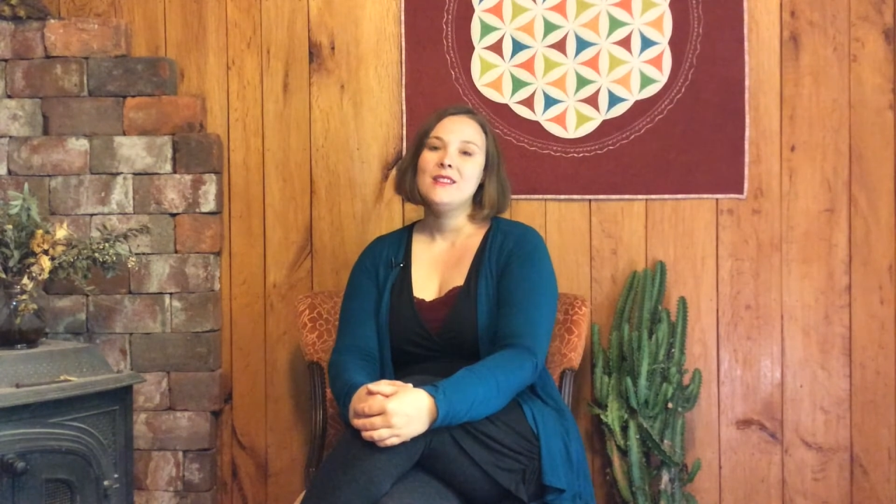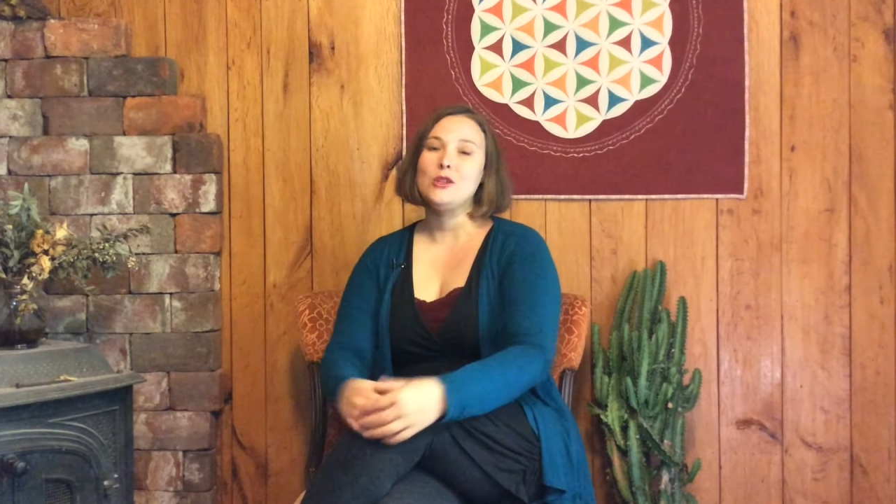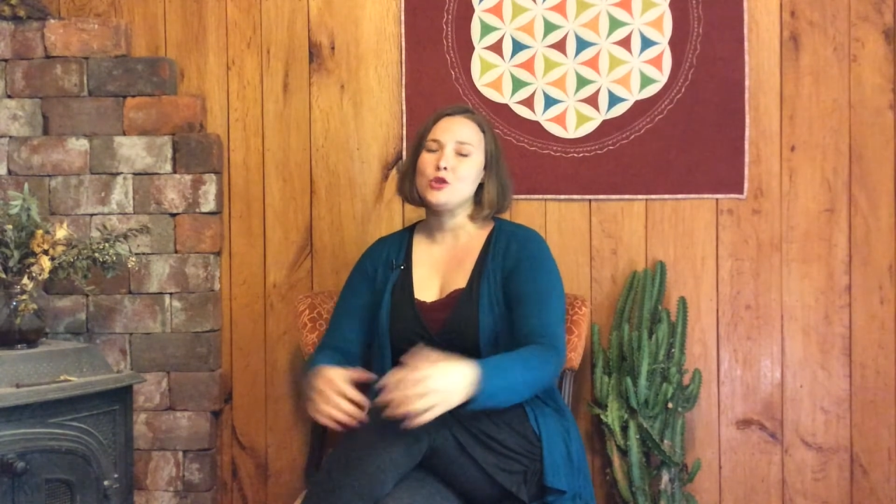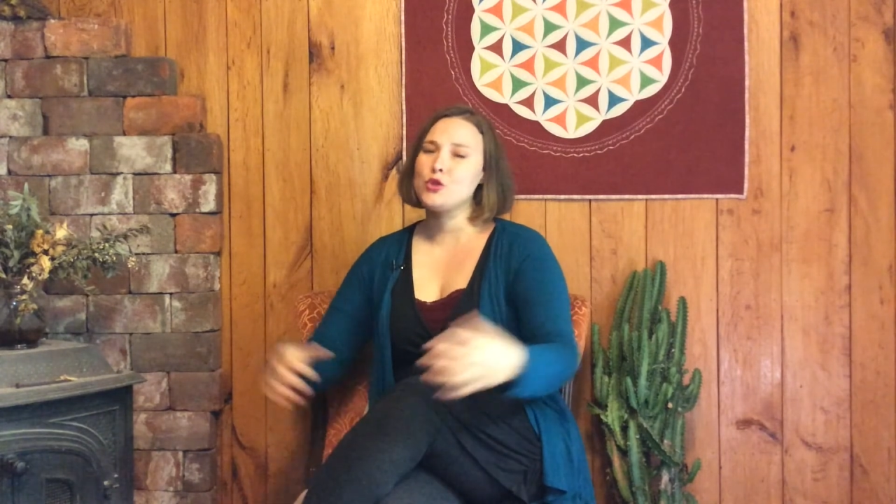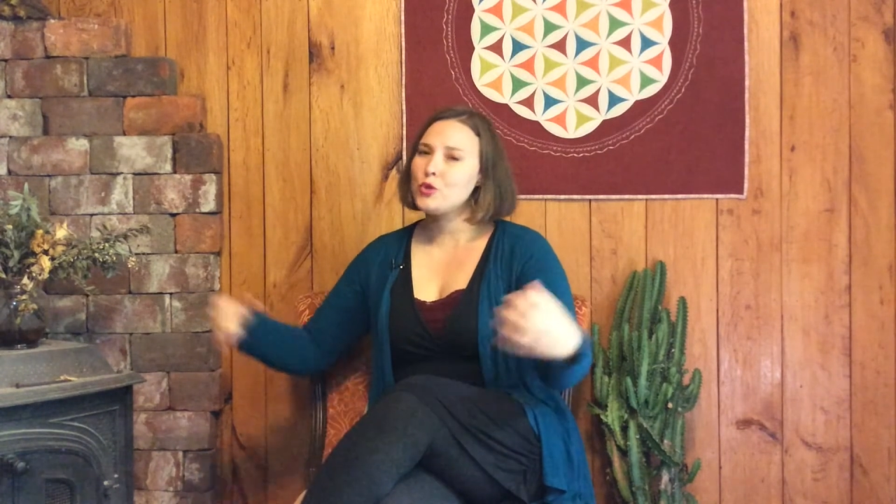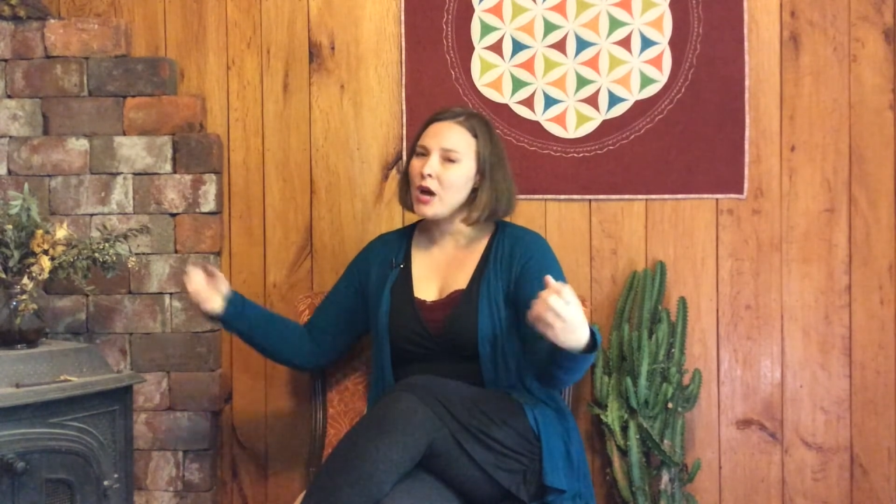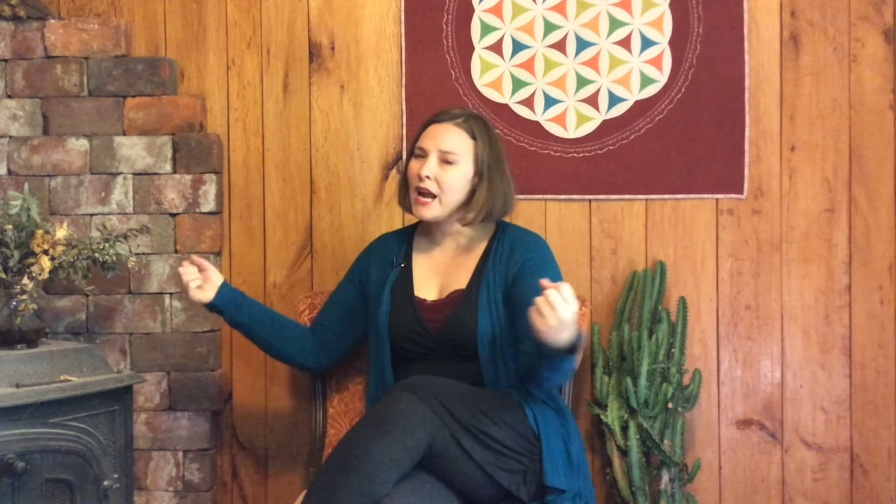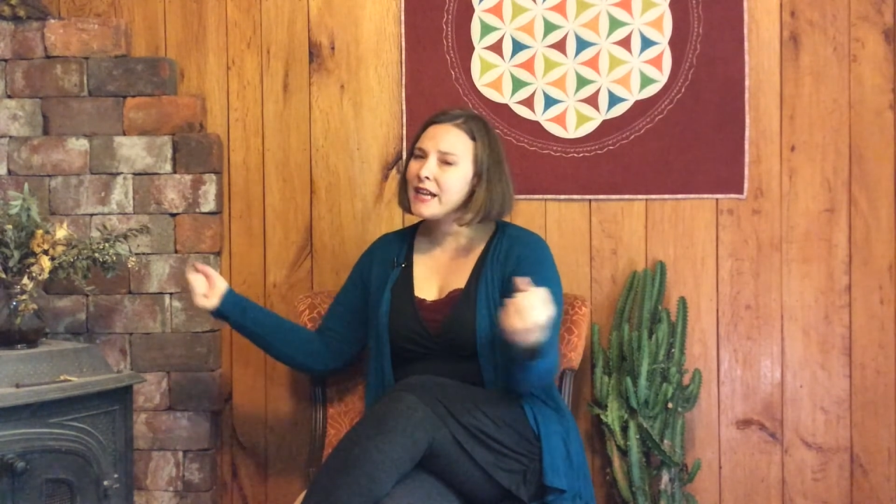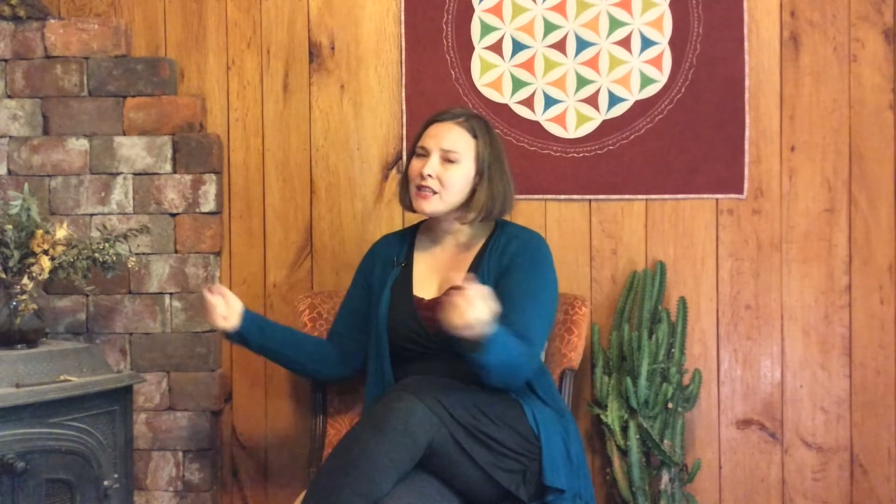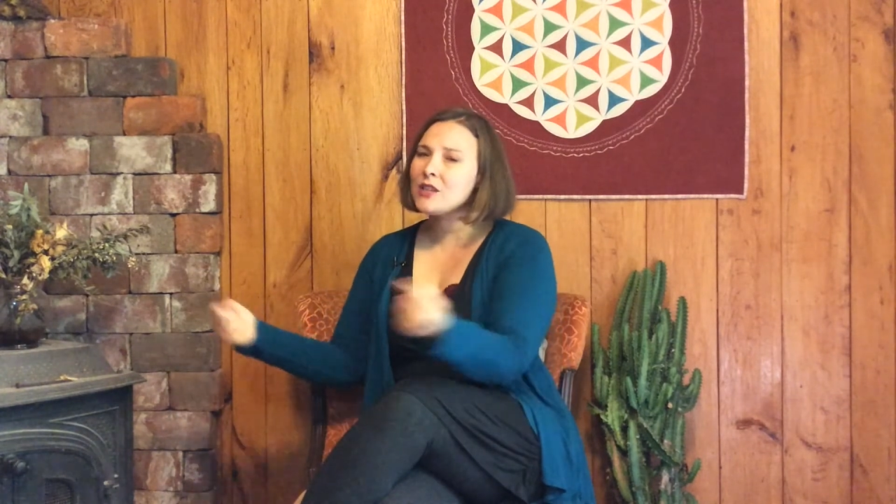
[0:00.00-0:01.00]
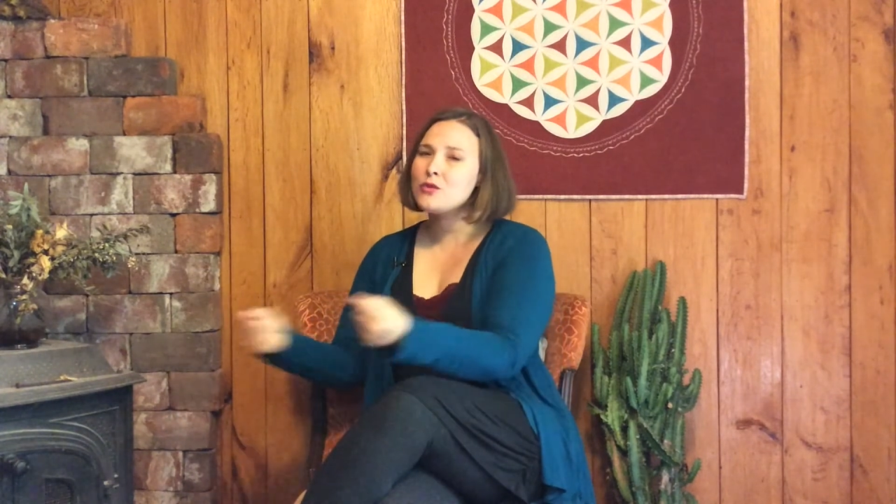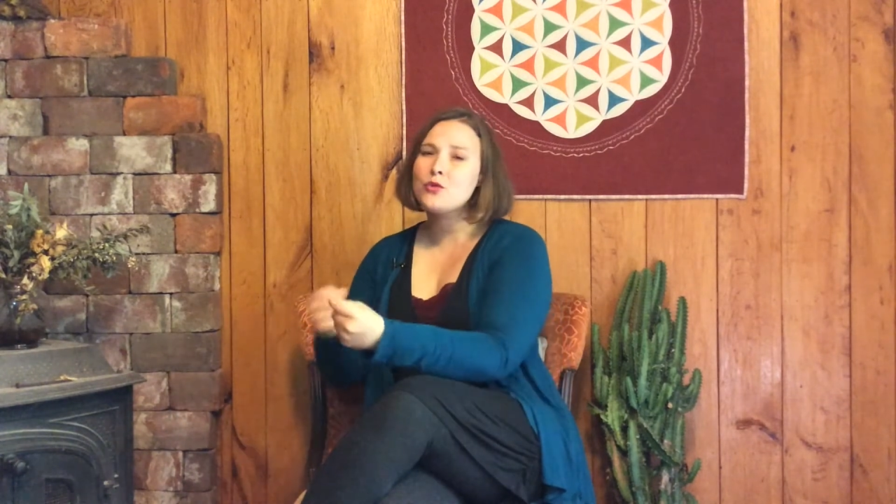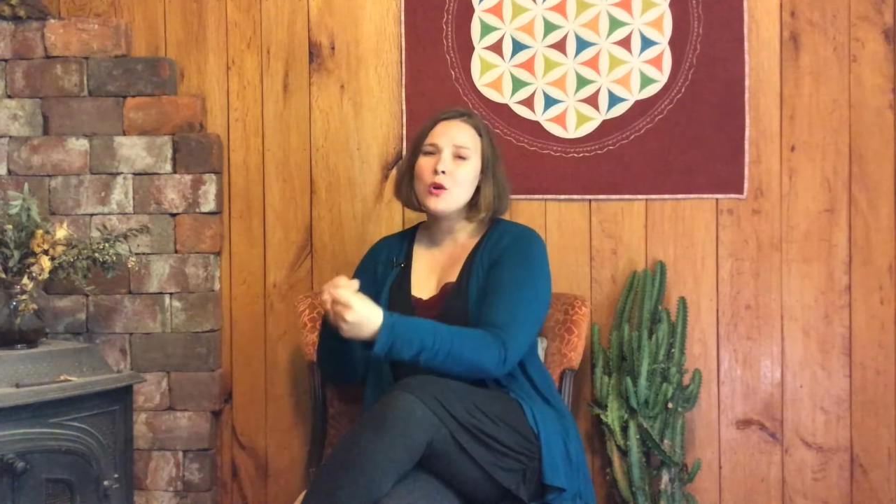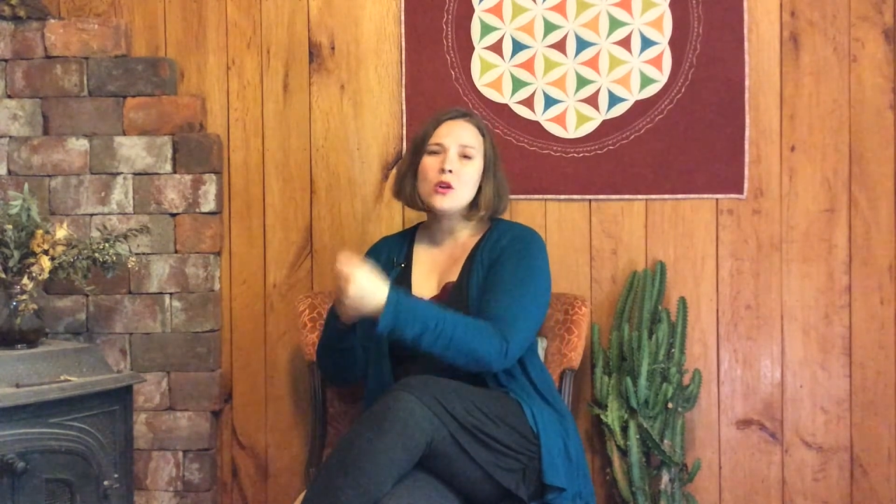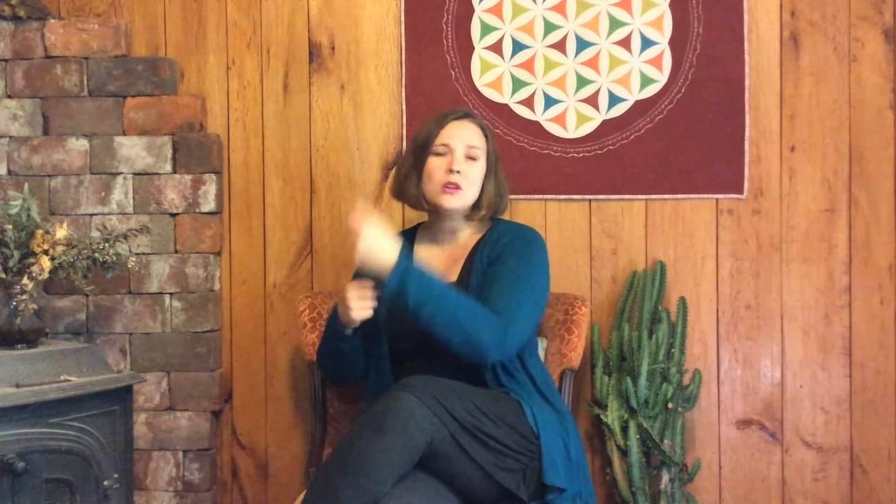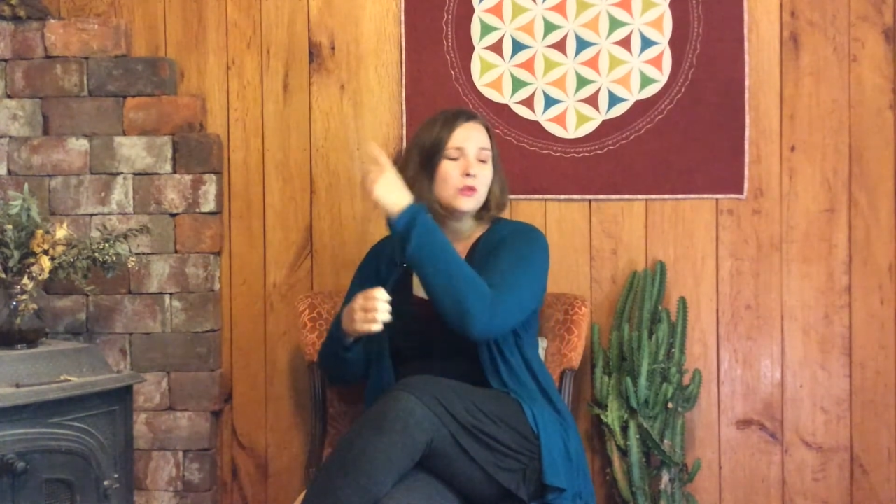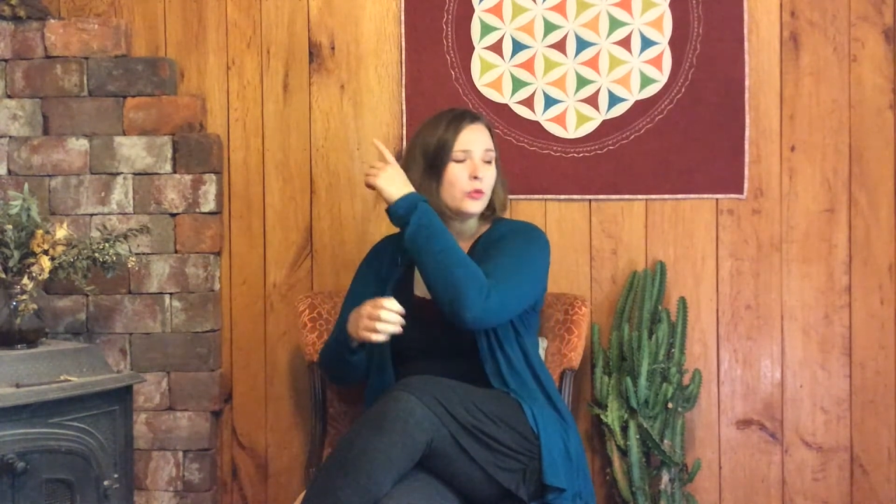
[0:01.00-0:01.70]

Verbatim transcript: that trying to control